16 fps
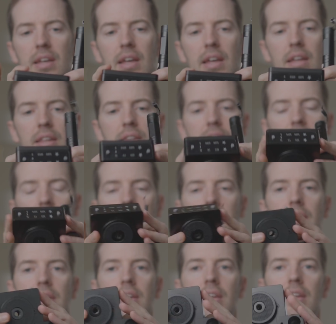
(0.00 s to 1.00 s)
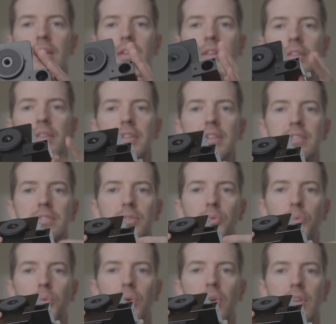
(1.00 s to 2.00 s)
and then this
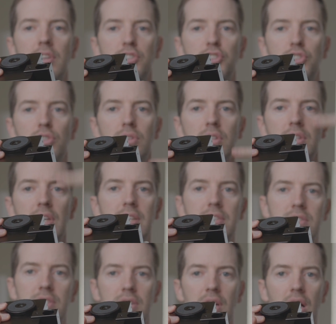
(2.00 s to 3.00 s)
will shoot a laser